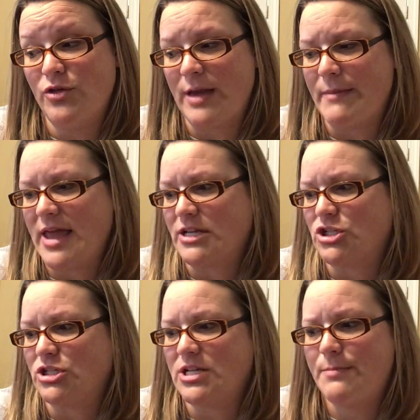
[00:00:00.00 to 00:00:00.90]
they
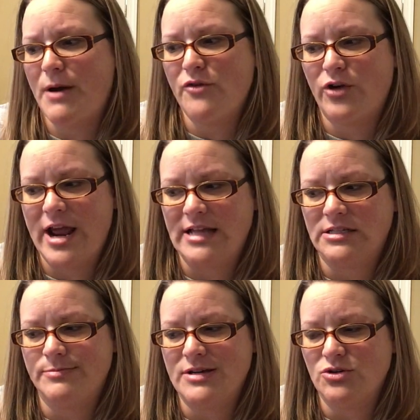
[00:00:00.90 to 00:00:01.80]
managed to tip over
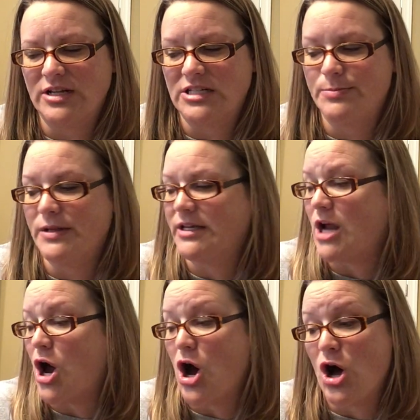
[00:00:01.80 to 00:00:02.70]
Anne's milk and spill
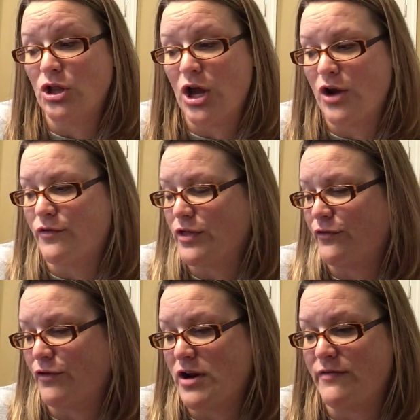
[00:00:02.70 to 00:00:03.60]
it all over
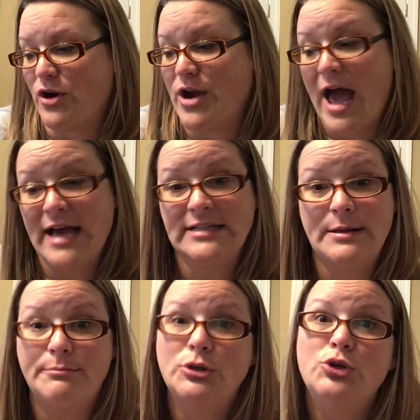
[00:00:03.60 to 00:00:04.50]
the front of their nice
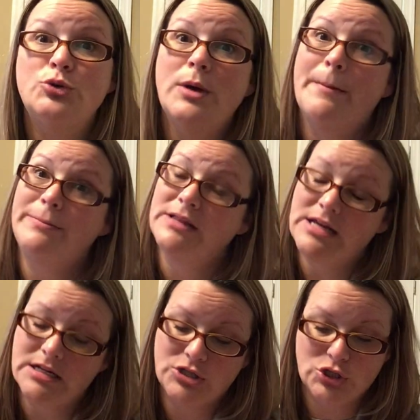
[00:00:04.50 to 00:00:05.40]
blue
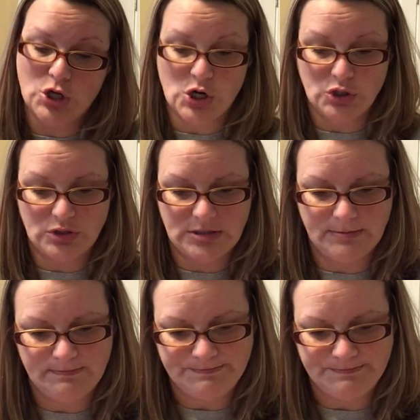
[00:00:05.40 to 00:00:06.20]
pleated skirts.